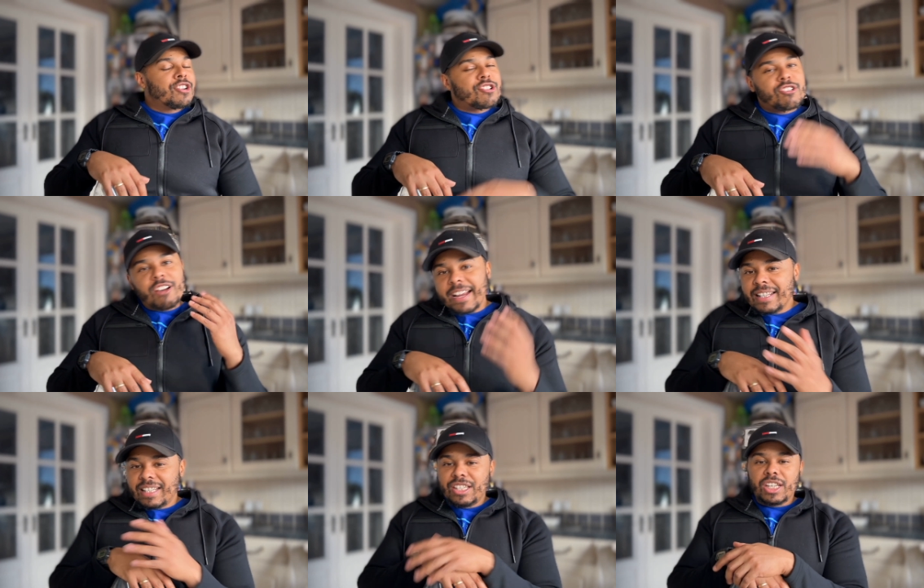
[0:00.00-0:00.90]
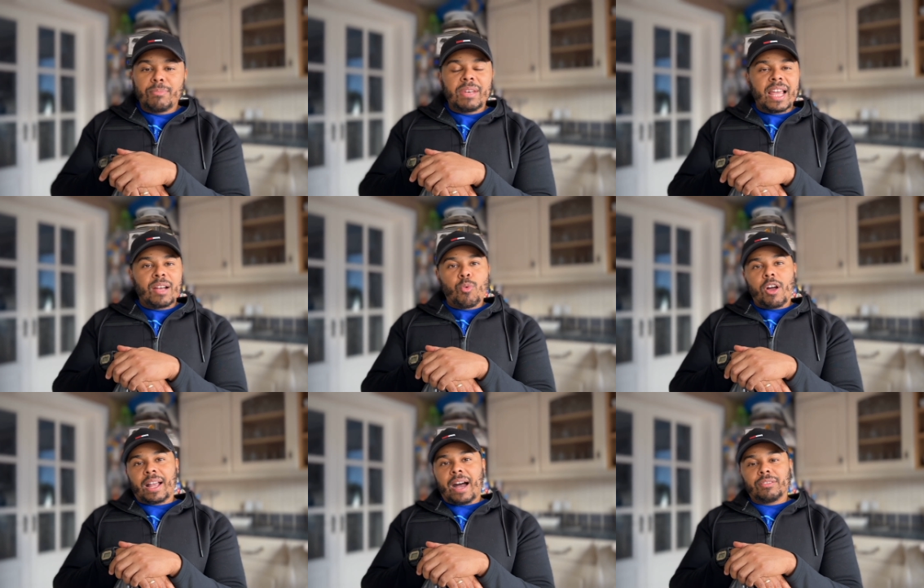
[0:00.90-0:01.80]
crazy gym leg
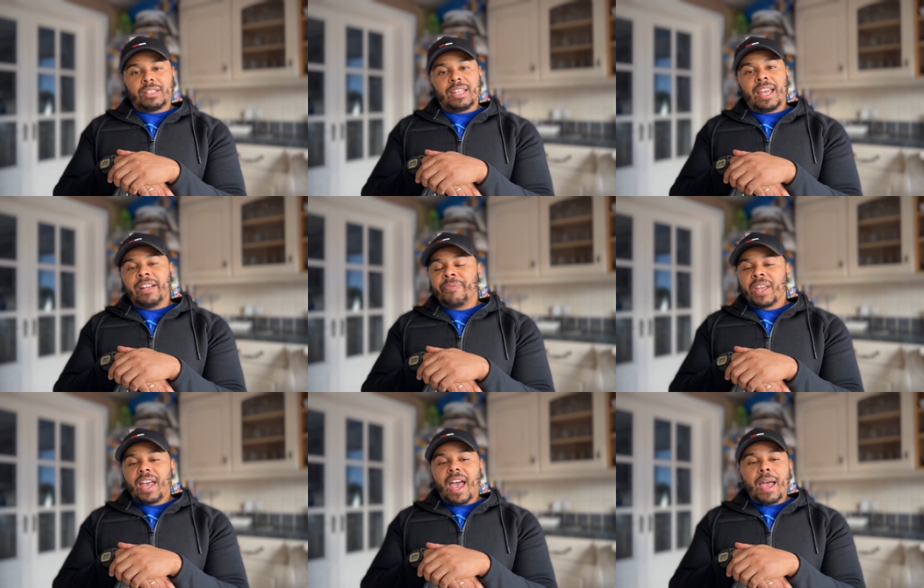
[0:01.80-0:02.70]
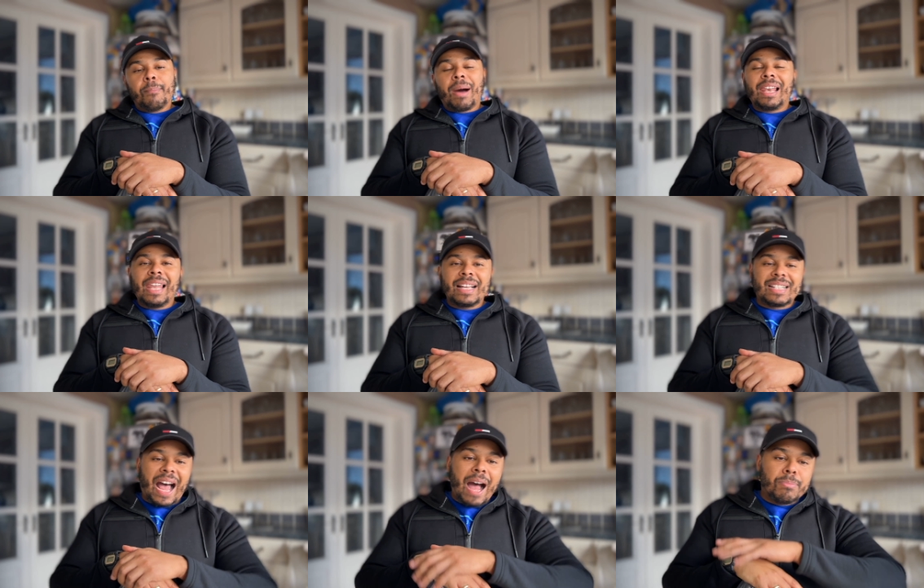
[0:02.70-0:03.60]
workout today. And my legs
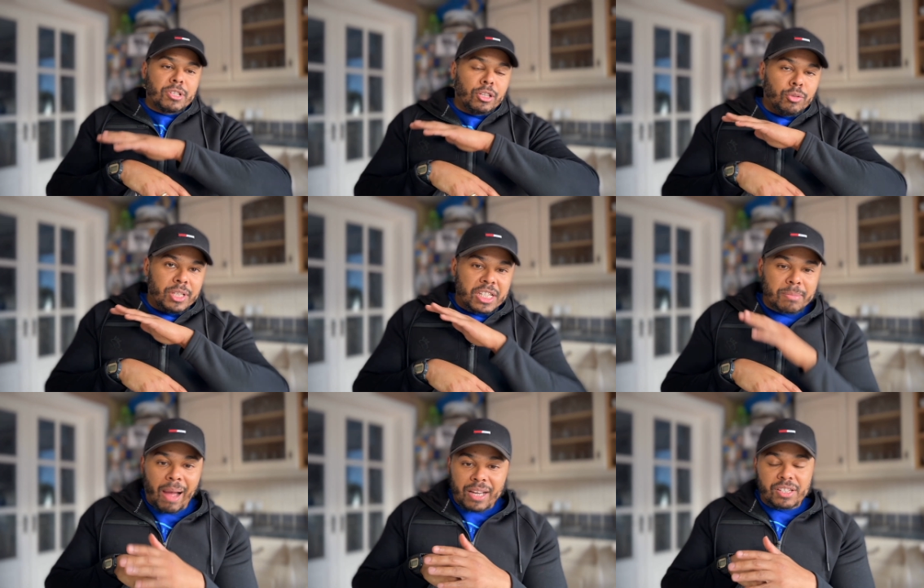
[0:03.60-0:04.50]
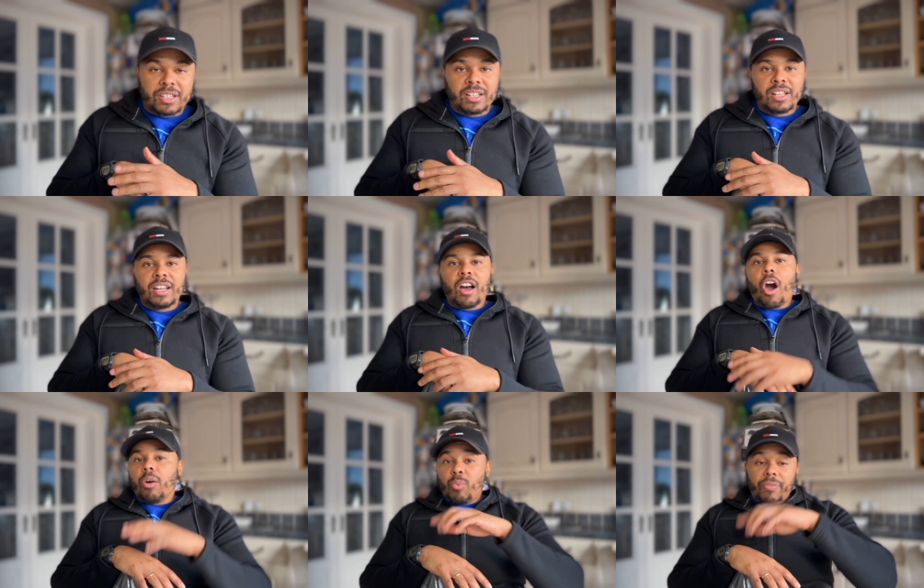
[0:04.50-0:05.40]
are absolutely smashed
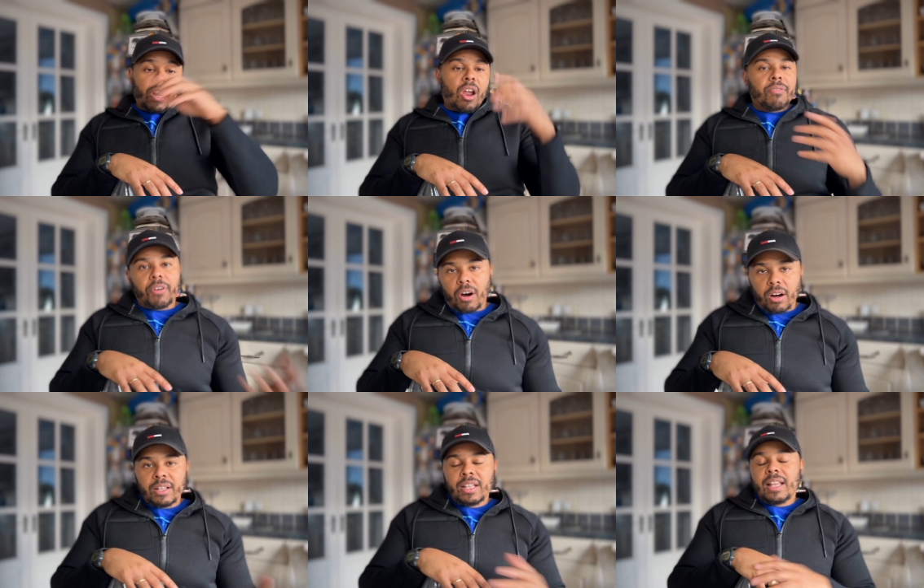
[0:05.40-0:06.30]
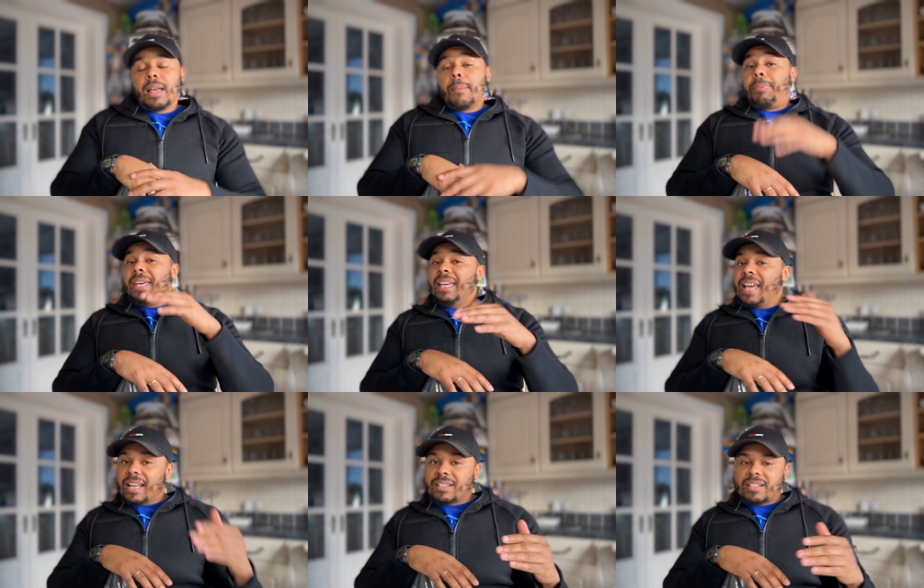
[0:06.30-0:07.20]
with a love heart.
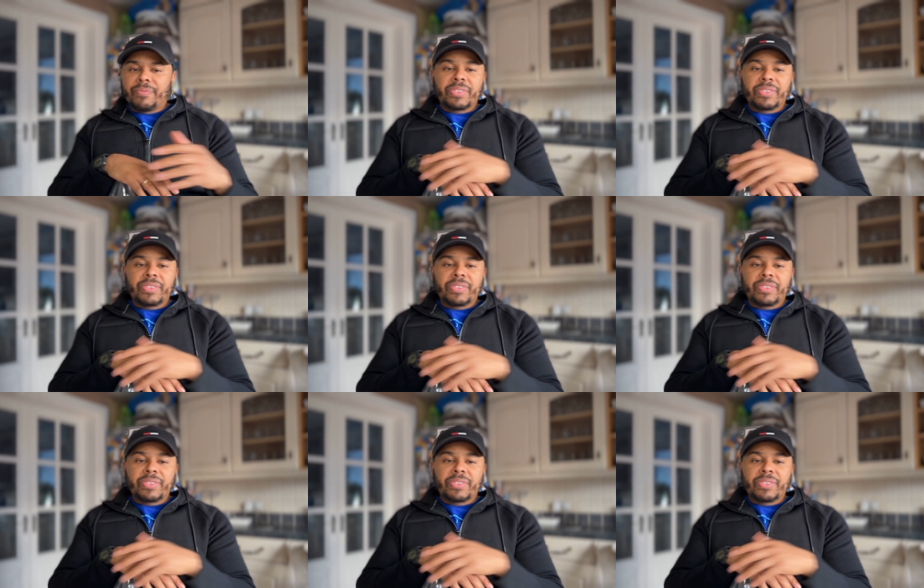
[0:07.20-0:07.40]
PS,